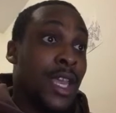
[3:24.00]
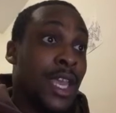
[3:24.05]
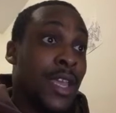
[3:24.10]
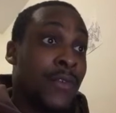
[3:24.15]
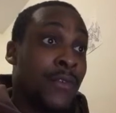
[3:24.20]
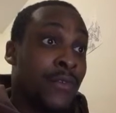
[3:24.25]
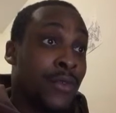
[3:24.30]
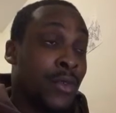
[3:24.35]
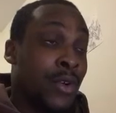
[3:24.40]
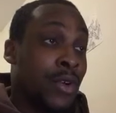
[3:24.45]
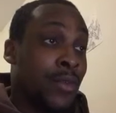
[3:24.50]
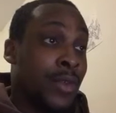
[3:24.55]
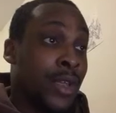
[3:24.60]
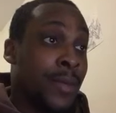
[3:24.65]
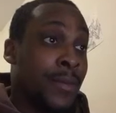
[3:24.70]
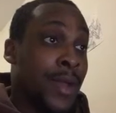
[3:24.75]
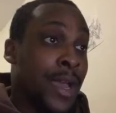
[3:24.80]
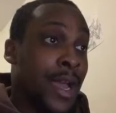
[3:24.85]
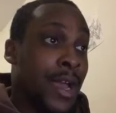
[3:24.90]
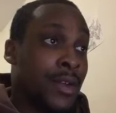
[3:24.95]
and 4
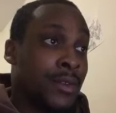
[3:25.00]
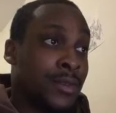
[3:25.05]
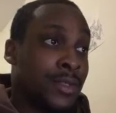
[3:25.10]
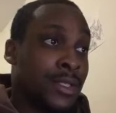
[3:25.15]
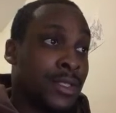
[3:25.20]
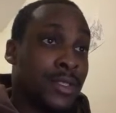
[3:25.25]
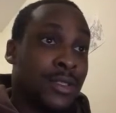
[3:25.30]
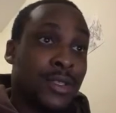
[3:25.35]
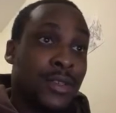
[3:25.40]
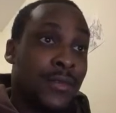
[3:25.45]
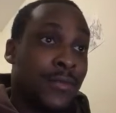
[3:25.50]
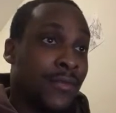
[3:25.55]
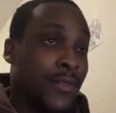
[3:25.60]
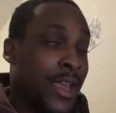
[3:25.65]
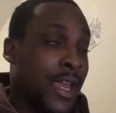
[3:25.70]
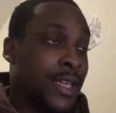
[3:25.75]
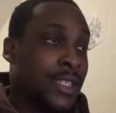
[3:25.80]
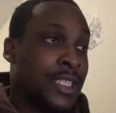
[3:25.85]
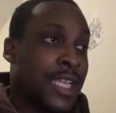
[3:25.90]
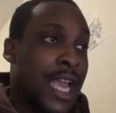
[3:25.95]
rebounds.
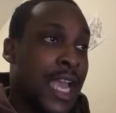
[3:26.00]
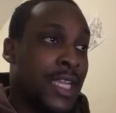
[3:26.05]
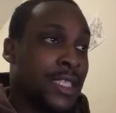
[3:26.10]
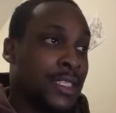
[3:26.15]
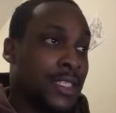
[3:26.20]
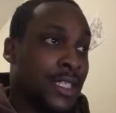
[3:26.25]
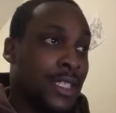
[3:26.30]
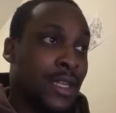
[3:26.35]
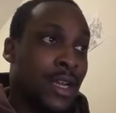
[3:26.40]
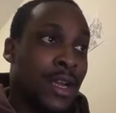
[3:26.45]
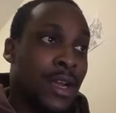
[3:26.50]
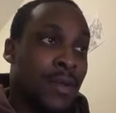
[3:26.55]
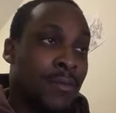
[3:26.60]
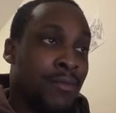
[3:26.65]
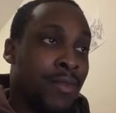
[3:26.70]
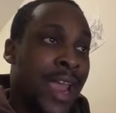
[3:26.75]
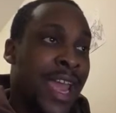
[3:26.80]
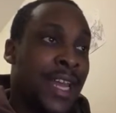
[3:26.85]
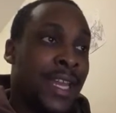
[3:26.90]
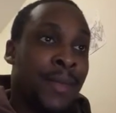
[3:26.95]
Fantastic.
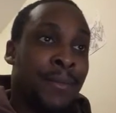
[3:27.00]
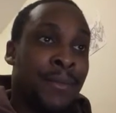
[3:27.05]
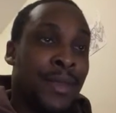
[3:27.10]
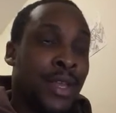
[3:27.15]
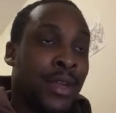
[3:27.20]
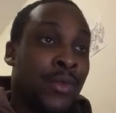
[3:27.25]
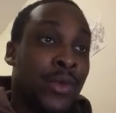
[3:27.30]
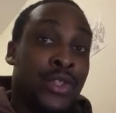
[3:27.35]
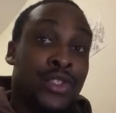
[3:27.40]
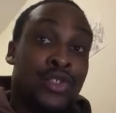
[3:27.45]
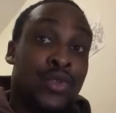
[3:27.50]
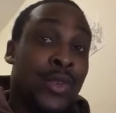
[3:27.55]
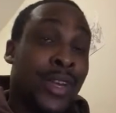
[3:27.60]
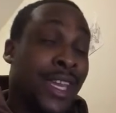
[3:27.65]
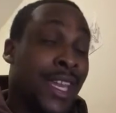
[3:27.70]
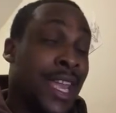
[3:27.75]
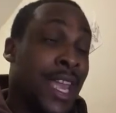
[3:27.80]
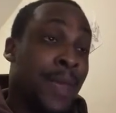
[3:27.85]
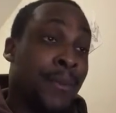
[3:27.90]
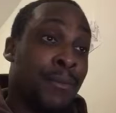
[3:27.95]
Bradley Beal with
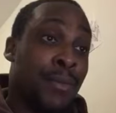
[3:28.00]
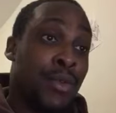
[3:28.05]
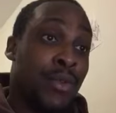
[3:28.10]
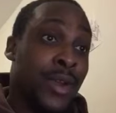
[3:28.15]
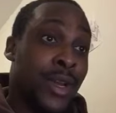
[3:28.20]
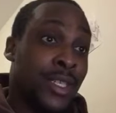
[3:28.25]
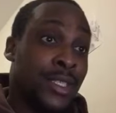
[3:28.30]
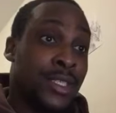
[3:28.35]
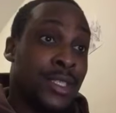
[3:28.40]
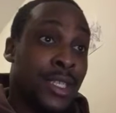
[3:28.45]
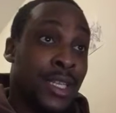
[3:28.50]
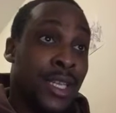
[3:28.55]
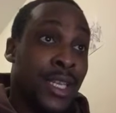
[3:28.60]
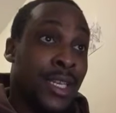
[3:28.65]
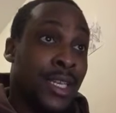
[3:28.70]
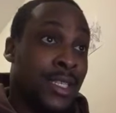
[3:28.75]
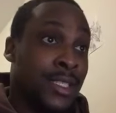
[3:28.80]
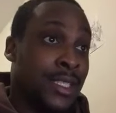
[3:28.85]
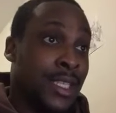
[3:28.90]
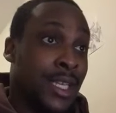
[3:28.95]
28 points to
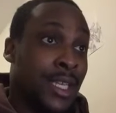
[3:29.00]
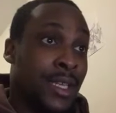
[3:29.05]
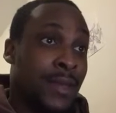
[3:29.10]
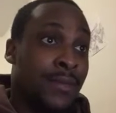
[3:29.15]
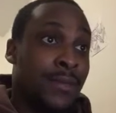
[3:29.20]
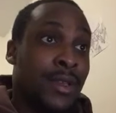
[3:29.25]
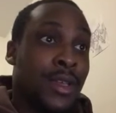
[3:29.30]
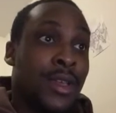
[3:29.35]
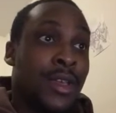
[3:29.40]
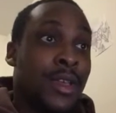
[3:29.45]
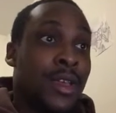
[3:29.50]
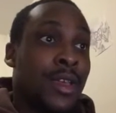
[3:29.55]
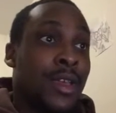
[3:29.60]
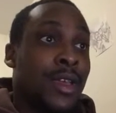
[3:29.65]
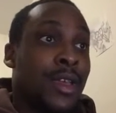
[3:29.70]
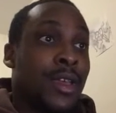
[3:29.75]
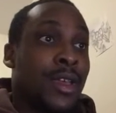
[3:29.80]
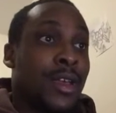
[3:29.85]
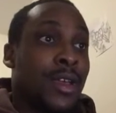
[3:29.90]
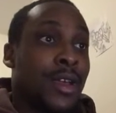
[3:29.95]
lead the team.
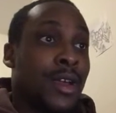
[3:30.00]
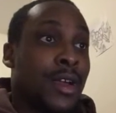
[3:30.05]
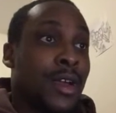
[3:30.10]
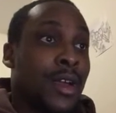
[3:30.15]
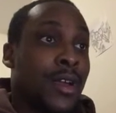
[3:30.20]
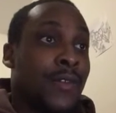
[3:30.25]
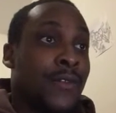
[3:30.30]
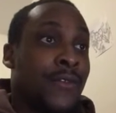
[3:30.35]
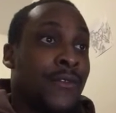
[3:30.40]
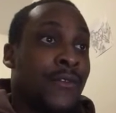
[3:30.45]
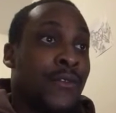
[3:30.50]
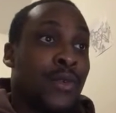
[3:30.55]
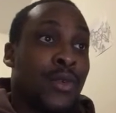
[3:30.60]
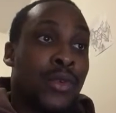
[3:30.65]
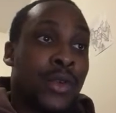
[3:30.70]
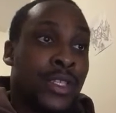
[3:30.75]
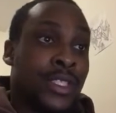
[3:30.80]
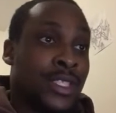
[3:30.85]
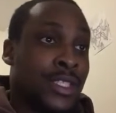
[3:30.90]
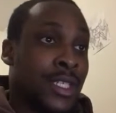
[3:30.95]

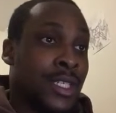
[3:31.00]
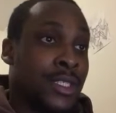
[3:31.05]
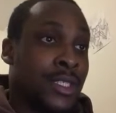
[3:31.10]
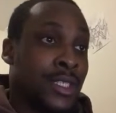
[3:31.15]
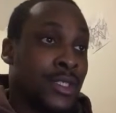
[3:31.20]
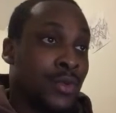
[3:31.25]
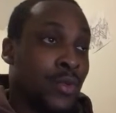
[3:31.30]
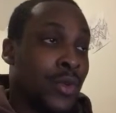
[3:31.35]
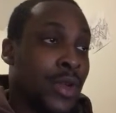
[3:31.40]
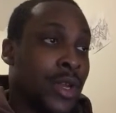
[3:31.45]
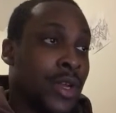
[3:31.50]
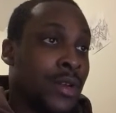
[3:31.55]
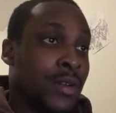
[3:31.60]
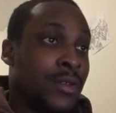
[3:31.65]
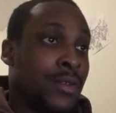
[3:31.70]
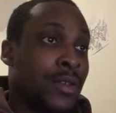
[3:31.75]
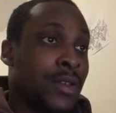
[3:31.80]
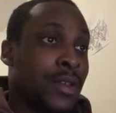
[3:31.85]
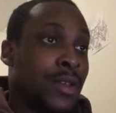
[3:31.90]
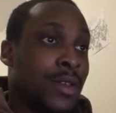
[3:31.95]
4 assists as
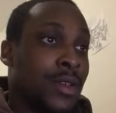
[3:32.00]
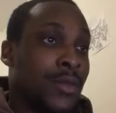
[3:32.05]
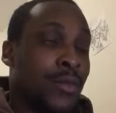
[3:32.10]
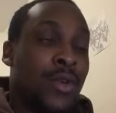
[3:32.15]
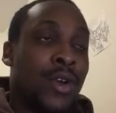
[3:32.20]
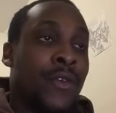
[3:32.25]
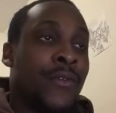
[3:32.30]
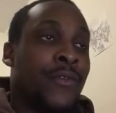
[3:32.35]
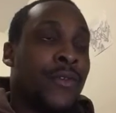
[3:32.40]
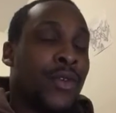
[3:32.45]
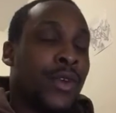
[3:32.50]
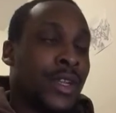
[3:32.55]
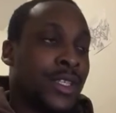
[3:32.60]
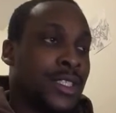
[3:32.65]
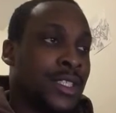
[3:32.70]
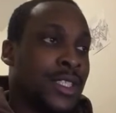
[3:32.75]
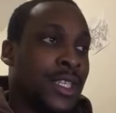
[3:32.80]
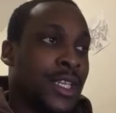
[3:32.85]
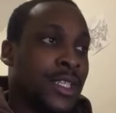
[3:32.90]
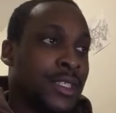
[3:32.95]
well. Well, 4
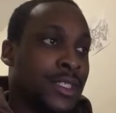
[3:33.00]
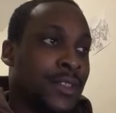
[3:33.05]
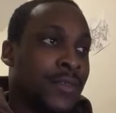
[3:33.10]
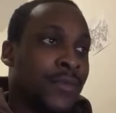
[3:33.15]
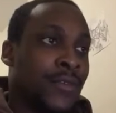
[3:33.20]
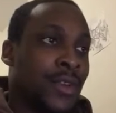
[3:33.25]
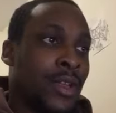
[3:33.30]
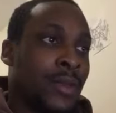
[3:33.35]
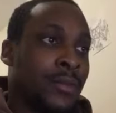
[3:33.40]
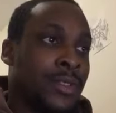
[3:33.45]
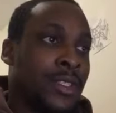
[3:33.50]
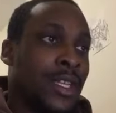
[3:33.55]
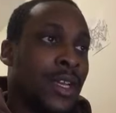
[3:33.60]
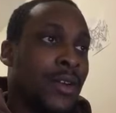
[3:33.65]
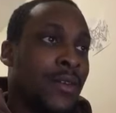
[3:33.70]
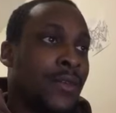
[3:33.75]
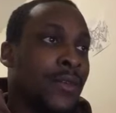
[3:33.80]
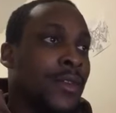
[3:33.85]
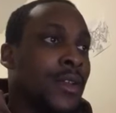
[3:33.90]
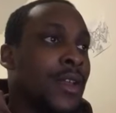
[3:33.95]
assists for
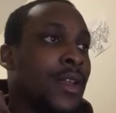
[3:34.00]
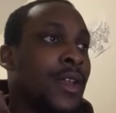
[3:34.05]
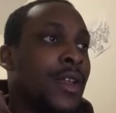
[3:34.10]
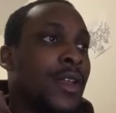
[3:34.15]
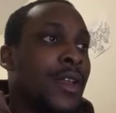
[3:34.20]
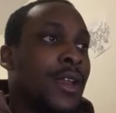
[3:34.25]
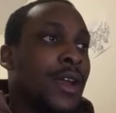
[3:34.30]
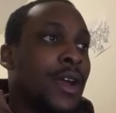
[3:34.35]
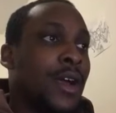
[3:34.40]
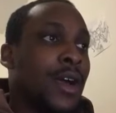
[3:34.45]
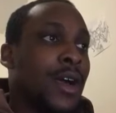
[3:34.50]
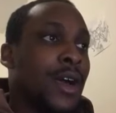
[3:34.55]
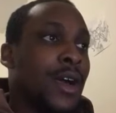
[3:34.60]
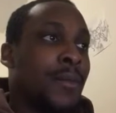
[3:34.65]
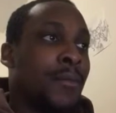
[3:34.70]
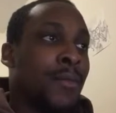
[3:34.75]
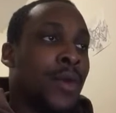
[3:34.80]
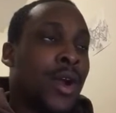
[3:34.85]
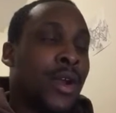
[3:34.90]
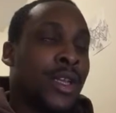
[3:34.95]
himself.
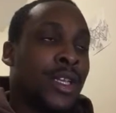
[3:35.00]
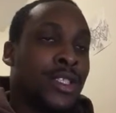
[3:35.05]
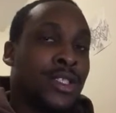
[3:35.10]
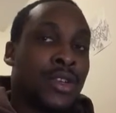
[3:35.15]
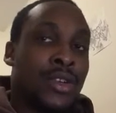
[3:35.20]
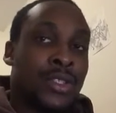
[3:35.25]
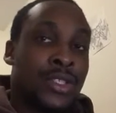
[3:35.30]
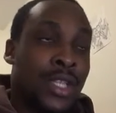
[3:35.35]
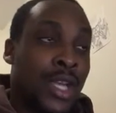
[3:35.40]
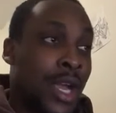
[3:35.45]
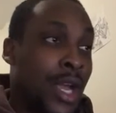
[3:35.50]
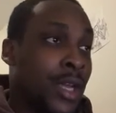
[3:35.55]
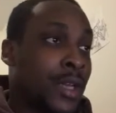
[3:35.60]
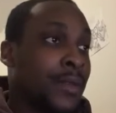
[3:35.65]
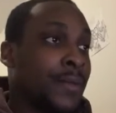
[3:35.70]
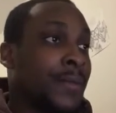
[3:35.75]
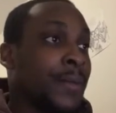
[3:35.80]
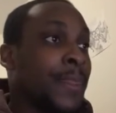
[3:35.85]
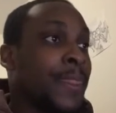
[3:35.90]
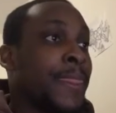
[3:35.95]
Markus
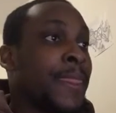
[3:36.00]
Gortat